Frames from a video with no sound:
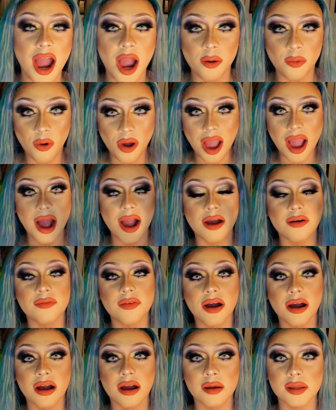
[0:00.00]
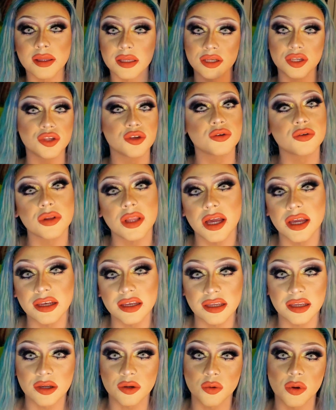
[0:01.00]
I will have some new
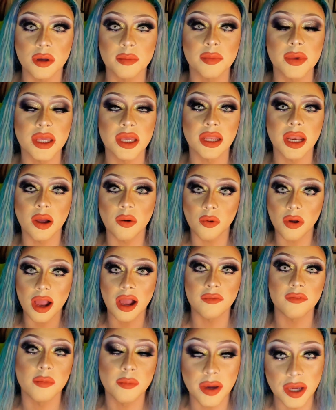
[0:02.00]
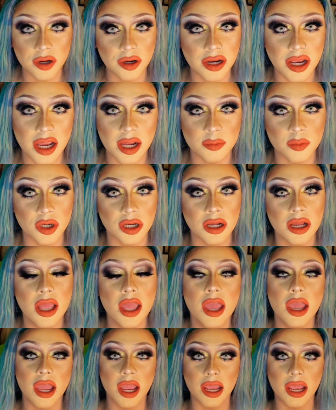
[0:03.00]
lighting equipment, I will have a better camera,